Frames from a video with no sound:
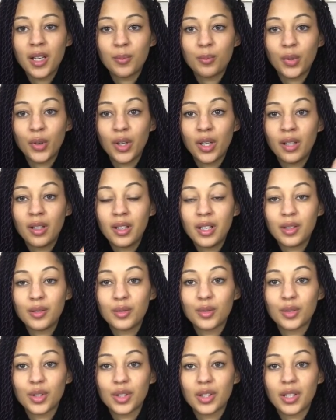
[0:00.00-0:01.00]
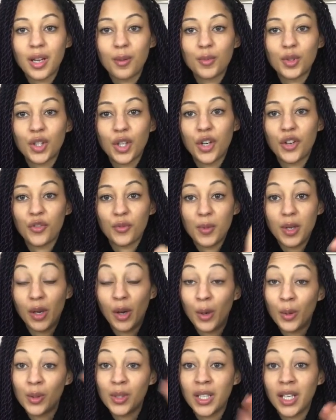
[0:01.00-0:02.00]
I'd put in a little snapshot of me
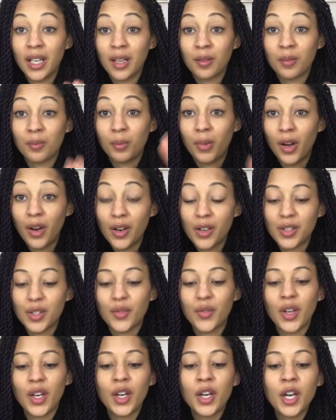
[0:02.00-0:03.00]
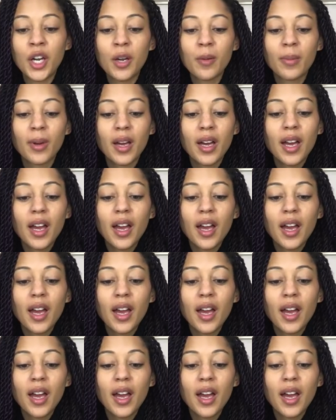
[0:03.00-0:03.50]
holding part of it up